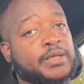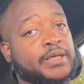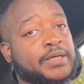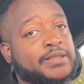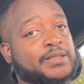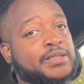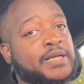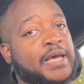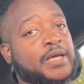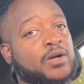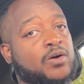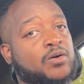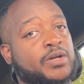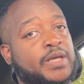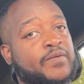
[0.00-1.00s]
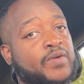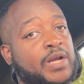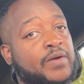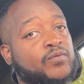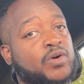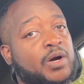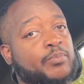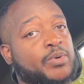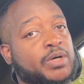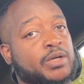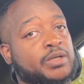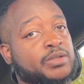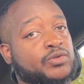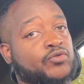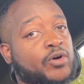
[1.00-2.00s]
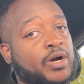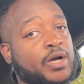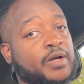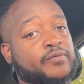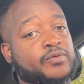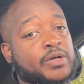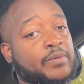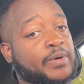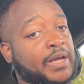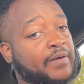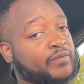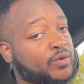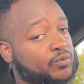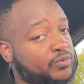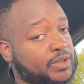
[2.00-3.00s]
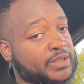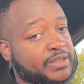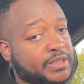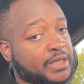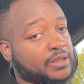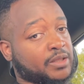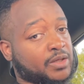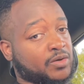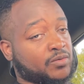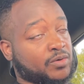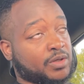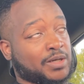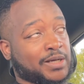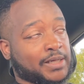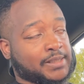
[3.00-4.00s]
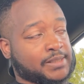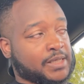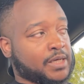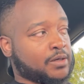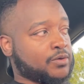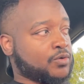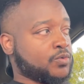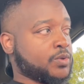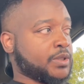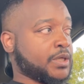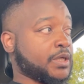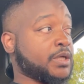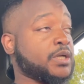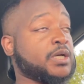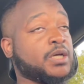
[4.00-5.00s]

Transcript: it stayed on even after I put it in drive, so I would have to reset the unit, and I got tired of doing that.